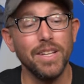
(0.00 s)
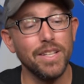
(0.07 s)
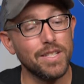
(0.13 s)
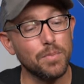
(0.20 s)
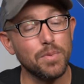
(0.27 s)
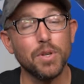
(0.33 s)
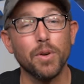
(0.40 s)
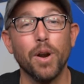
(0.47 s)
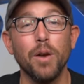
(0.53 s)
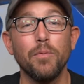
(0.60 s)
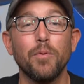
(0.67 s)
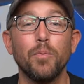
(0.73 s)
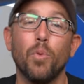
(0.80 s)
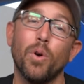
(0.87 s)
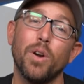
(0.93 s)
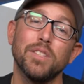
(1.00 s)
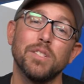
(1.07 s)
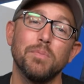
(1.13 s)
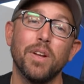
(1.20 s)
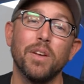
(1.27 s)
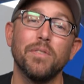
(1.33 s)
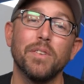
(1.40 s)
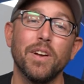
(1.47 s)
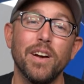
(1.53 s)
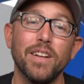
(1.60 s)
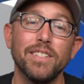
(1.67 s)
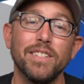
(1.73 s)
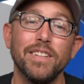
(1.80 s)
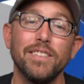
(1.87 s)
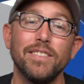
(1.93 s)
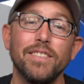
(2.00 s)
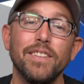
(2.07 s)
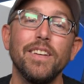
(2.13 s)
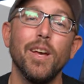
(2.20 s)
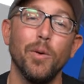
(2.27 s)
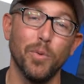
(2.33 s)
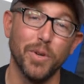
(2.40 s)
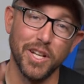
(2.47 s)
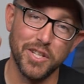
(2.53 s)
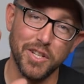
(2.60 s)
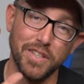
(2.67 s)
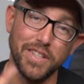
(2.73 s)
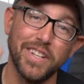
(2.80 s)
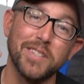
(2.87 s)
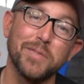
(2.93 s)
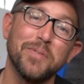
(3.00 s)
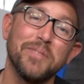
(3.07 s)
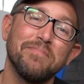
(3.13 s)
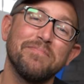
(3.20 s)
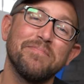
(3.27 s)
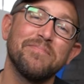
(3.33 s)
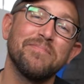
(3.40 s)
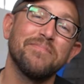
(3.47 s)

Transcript: Hit subscribe for more awesome knife content, and we'll catch you on the next one.